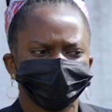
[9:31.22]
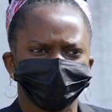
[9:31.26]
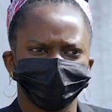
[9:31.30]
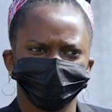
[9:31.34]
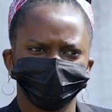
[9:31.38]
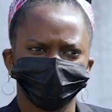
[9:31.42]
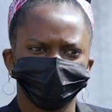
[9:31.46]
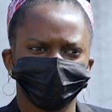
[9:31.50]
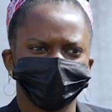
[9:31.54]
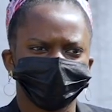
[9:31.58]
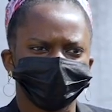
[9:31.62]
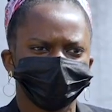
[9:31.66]
you
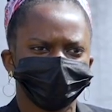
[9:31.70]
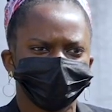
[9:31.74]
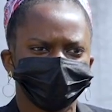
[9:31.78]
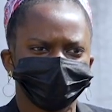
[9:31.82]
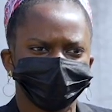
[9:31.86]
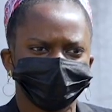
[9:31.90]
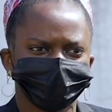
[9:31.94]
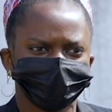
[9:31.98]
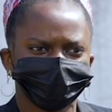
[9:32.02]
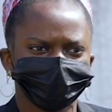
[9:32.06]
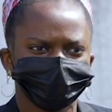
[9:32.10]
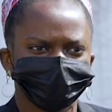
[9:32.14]
work with
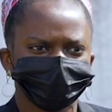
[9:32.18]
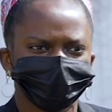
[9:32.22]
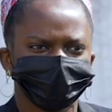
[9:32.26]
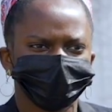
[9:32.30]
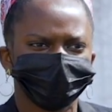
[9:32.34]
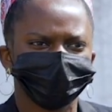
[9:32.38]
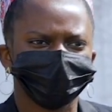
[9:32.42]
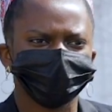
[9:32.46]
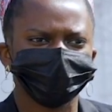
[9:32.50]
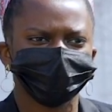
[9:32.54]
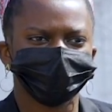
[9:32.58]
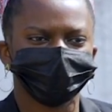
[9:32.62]
them? If
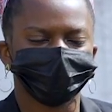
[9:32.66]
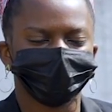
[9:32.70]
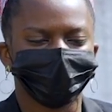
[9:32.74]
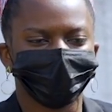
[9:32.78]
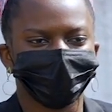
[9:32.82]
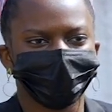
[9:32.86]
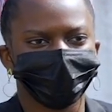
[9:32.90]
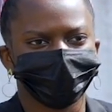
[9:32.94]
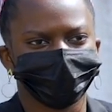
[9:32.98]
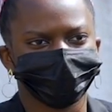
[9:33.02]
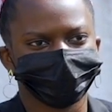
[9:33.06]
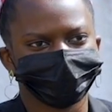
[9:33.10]
so,
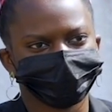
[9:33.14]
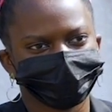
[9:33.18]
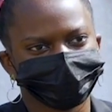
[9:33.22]
how?